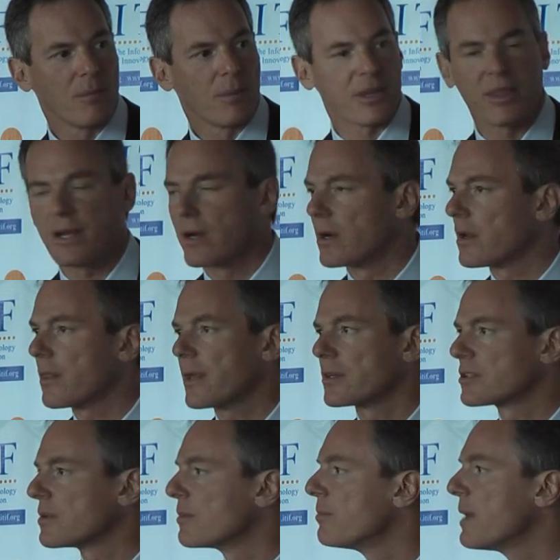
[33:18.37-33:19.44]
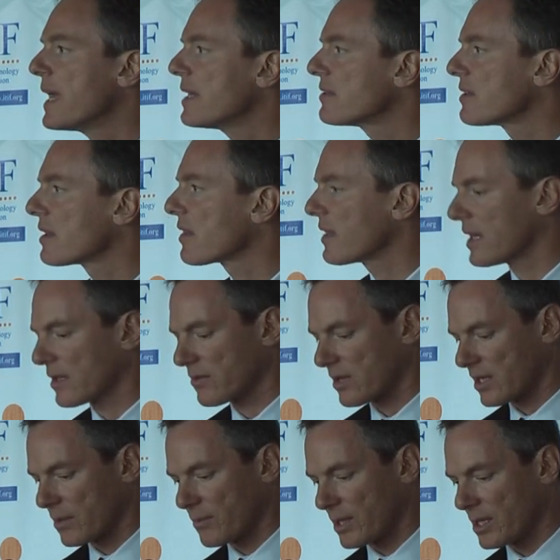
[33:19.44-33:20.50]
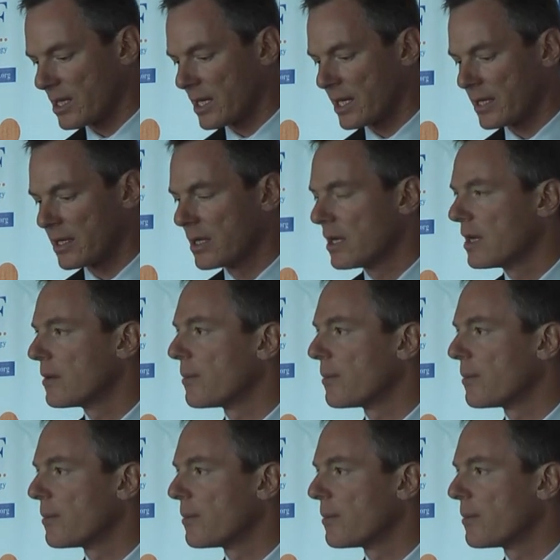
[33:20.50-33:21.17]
But there's amazing things that can be done